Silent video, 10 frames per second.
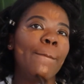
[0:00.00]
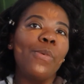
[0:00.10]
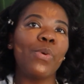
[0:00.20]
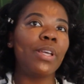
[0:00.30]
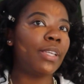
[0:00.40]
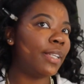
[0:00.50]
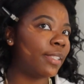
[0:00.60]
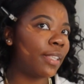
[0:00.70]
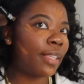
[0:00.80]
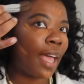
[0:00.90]
Really easy
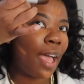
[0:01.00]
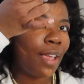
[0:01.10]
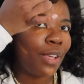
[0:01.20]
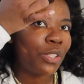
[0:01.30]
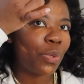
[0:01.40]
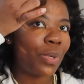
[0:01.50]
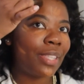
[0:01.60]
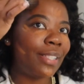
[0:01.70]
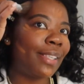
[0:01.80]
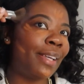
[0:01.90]
like that. So what
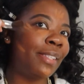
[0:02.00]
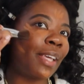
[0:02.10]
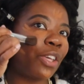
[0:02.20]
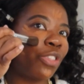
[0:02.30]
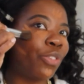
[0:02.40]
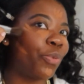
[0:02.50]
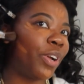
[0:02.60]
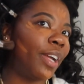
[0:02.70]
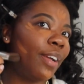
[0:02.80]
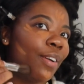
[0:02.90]
they say is like a
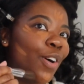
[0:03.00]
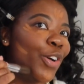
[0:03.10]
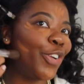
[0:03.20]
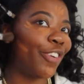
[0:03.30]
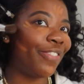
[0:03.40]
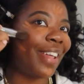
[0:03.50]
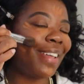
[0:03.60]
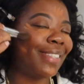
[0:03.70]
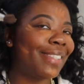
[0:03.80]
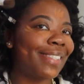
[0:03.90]
3 on your
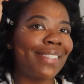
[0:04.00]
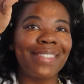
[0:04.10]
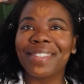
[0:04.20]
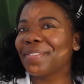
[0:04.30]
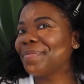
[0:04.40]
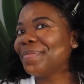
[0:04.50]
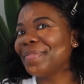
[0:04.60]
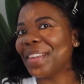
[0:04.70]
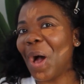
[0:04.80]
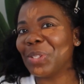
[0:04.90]
face.
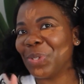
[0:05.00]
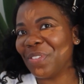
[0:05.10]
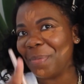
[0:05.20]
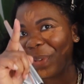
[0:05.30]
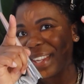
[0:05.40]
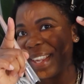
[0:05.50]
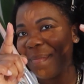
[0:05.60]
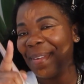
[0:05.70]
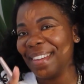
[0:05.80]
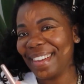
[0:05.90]
Also, if I'm looking at
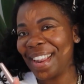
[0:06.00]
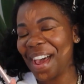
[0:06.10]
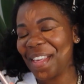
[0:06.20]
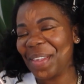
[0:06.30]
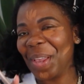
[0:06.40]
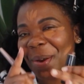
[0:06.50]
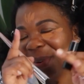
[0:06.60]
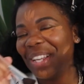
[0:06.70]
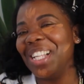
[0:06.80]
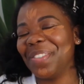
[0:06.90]
me and not at the
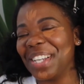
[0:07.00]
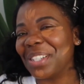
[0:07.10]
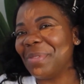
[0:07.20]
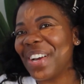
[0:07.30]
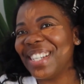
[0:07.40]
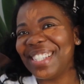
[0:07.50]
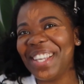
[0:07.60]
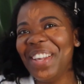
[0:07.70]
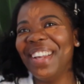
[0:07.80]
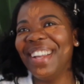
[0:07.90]
camera, it's because I'm trying to
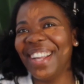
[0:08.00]
see.